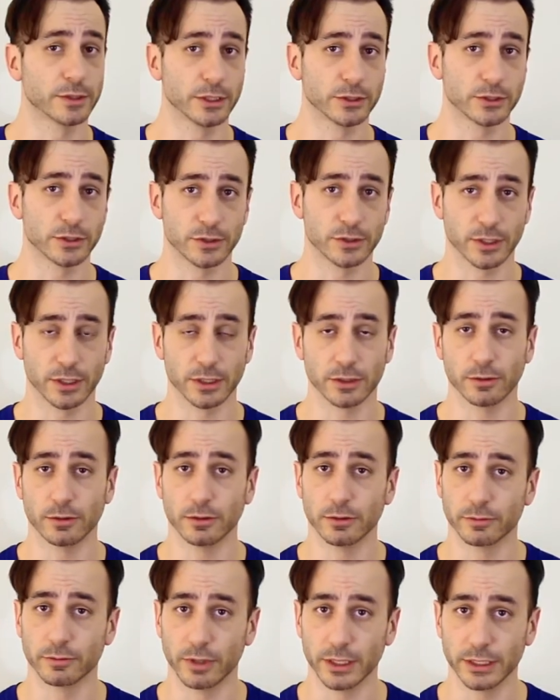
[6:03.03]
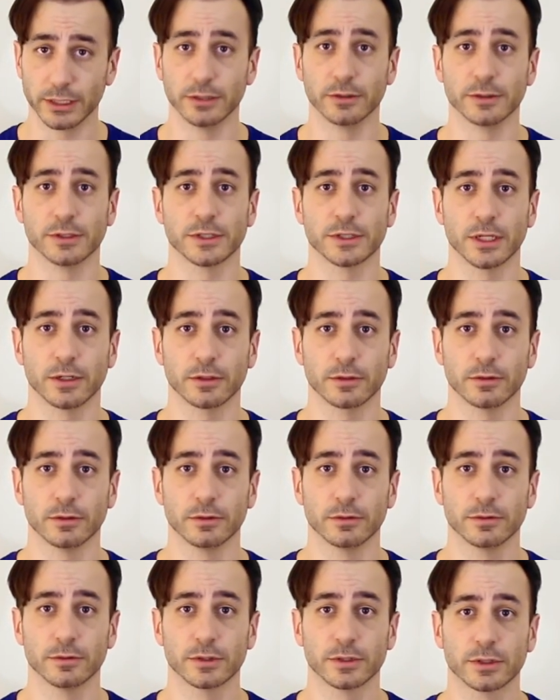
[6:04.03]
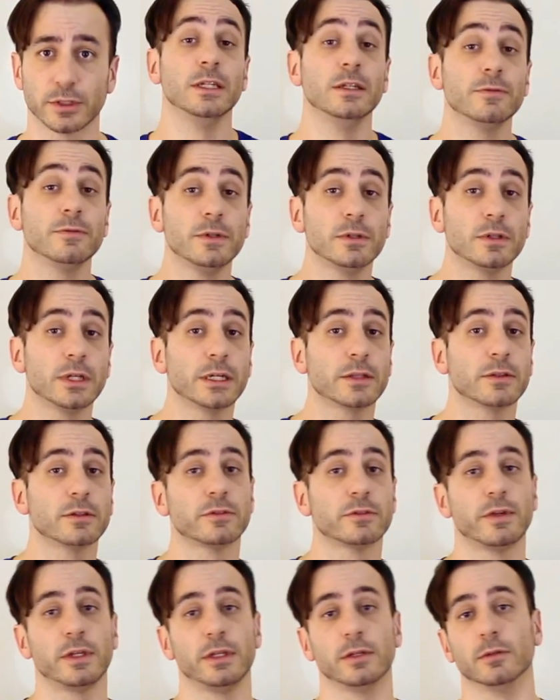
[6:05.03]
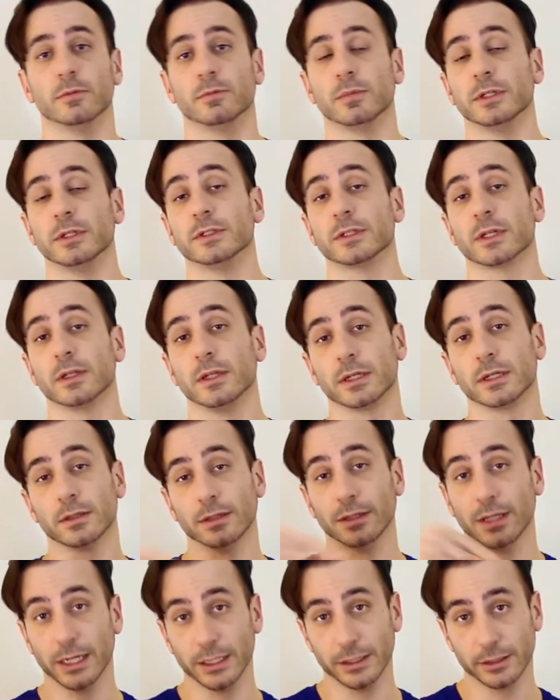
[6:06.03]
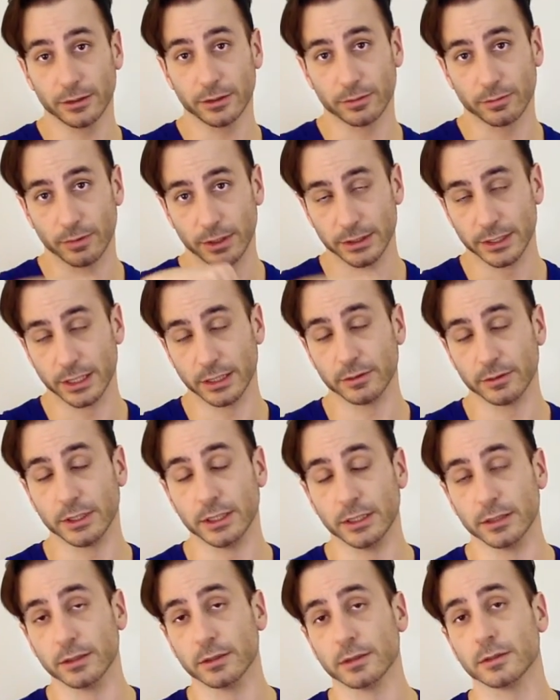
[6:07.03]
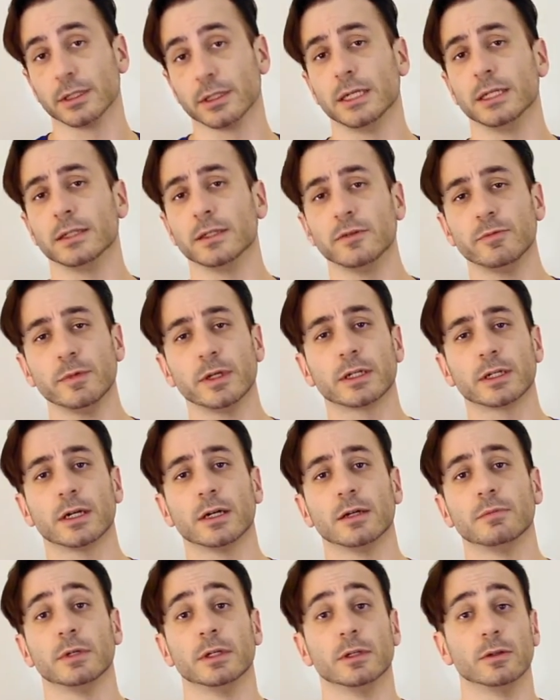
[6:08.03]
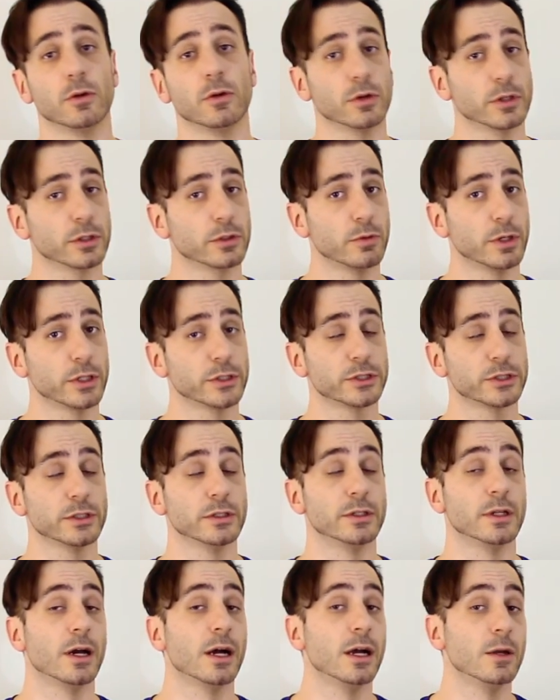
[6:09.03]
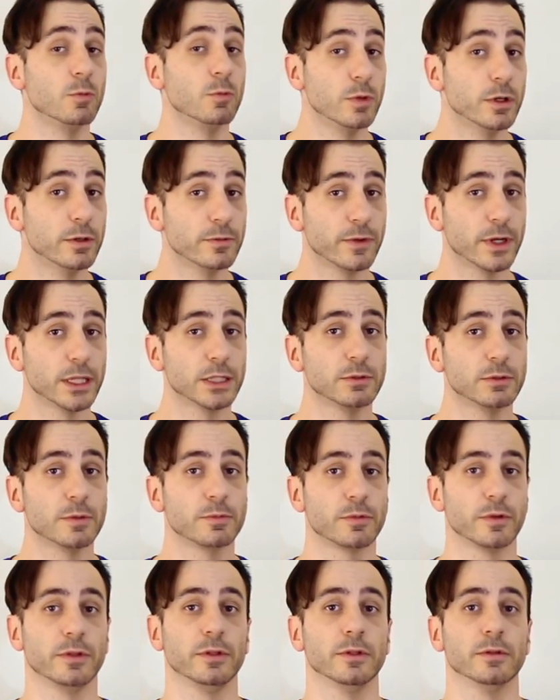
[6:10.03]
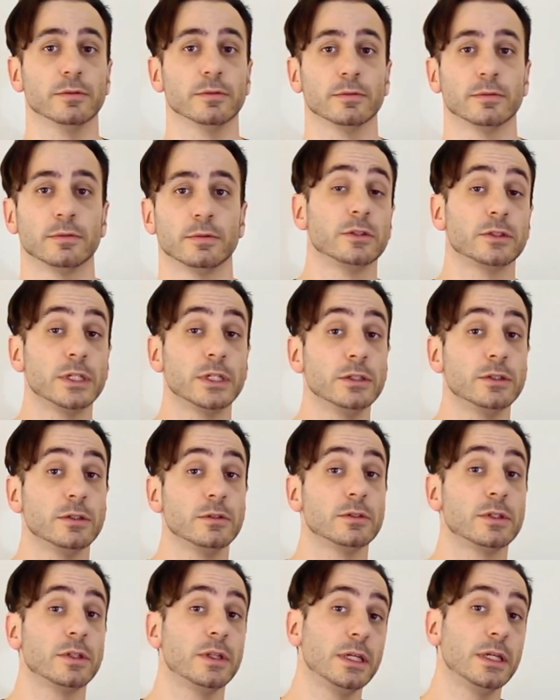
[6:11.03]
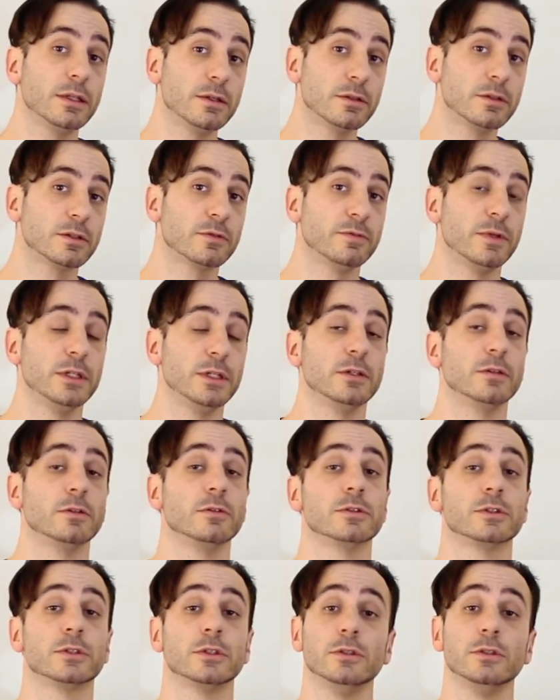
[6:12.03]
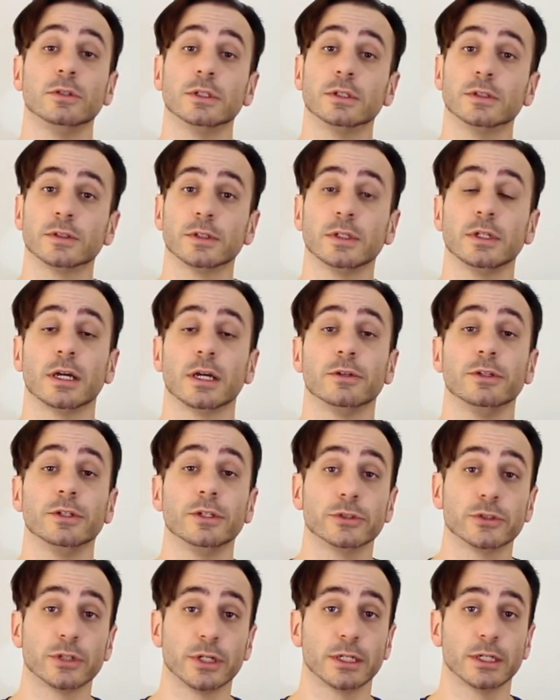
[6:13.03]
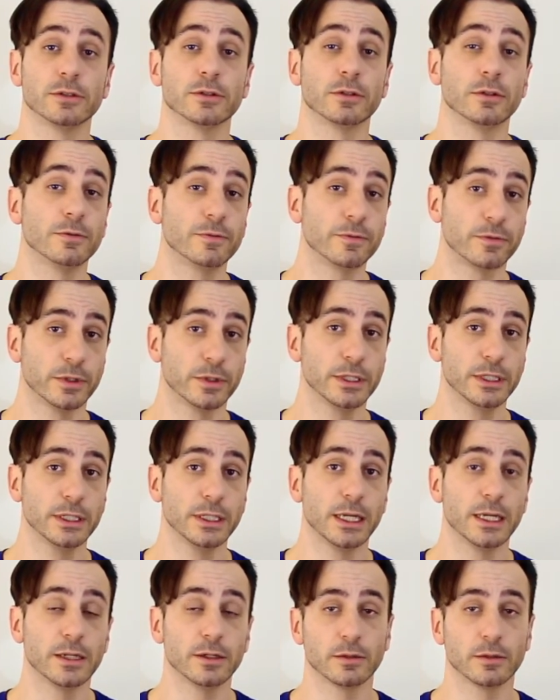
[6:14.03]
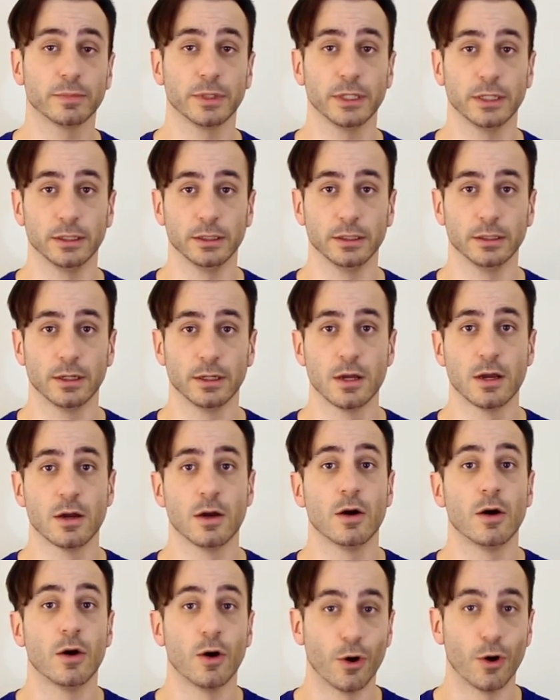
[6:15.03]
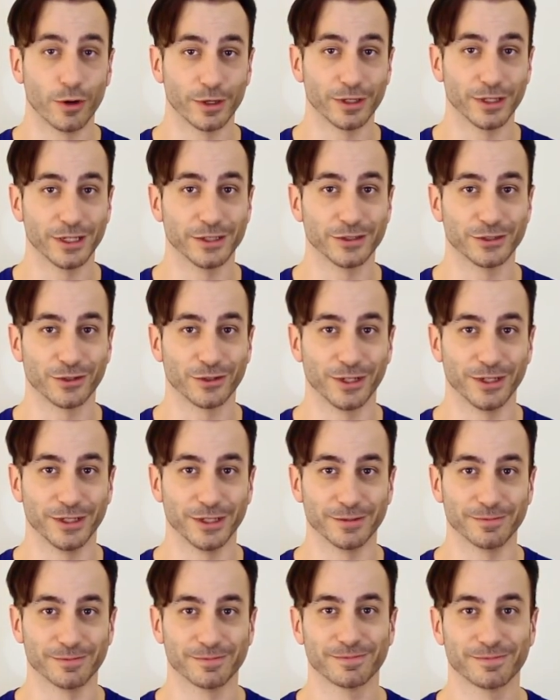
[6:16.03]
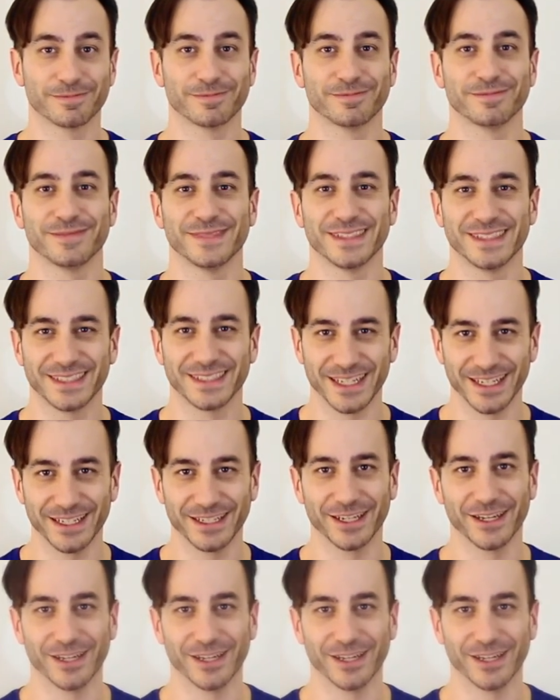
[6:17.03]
sessions that I hold right here in Santa Cruz. If you like this video, please click like right down here and leave me a comment or a question. I will follow up with you. Stay tuned to the end of this video so you can see how you can get your hands on a free NLP online training. Take